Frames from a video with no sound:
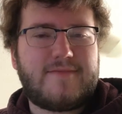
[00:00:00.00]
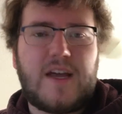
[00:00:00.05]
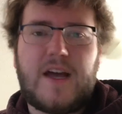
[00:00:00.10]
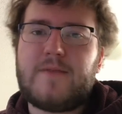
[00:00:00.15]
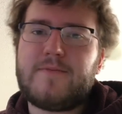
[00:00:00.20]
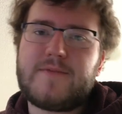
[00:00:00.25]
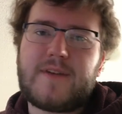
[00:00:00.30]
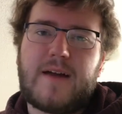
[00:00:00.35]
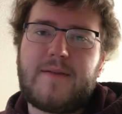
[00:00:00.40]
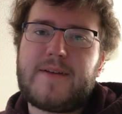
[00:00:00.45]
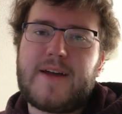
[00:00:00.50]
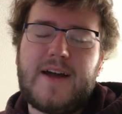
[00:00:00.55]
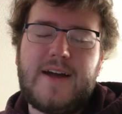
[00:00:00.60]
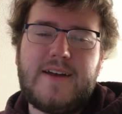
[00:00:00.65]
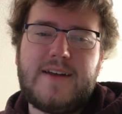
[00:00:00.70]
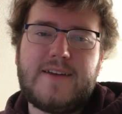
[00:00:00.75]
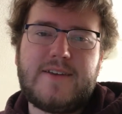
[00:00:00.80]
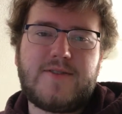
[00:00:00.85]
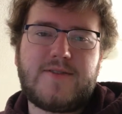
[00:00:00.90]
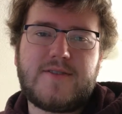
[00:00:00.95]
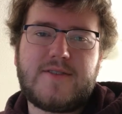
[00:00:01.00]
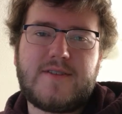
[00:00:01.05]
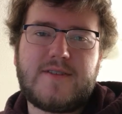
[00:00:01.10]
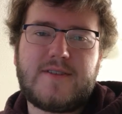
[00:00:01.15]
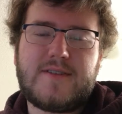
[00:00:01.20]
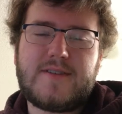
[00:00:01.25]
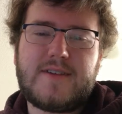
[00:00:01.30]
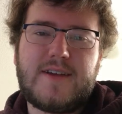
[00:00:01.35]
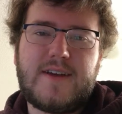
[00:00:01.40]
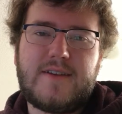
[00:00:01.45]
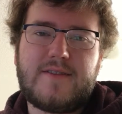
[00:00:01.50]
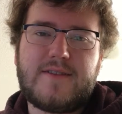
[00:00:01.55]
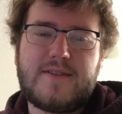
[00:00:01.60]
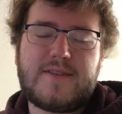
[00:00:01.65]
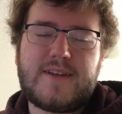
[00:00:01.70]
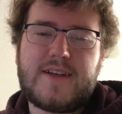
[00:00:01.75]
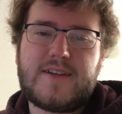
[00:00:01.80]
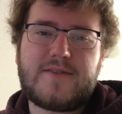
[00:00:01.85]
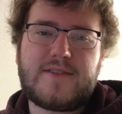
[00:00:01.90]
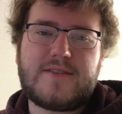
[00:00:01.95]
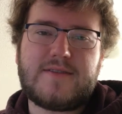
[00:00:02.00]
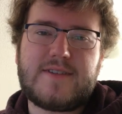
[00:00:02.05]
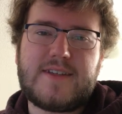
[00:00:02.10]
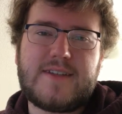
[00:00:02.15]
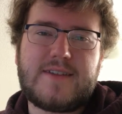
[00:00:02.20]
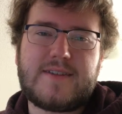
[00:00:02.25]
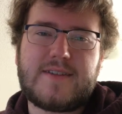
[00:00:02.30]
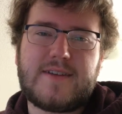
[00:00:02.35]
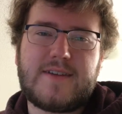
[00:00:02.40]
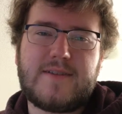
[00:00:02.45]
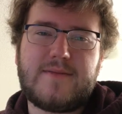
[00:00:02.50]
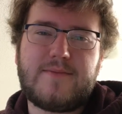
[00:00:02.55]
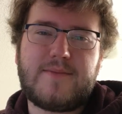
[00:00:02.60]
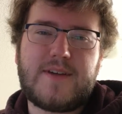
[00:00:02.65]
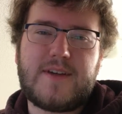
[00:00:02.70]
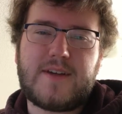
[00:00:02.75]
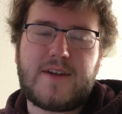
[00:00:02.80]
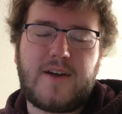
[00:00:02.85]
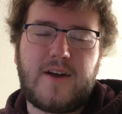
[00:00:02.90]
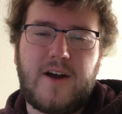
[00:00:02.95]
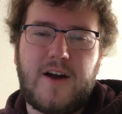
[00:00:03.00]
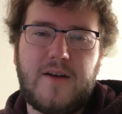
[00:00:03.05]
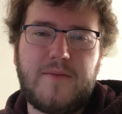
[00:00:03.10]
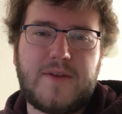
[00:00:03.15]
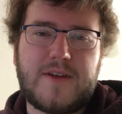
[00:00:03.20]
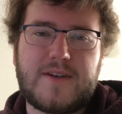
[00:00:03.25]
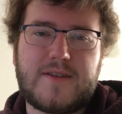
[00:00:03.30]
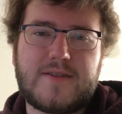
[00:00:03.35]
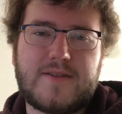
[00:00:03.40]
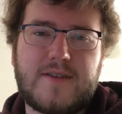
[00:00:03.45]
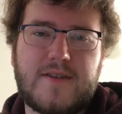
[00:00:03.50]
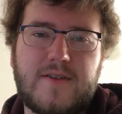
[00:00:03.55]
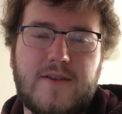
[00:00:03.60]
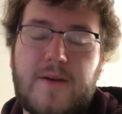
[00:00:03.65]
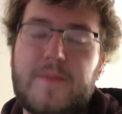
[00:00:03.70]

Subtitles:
I'm kind of interested to see how this actually leads to him being a communist, though.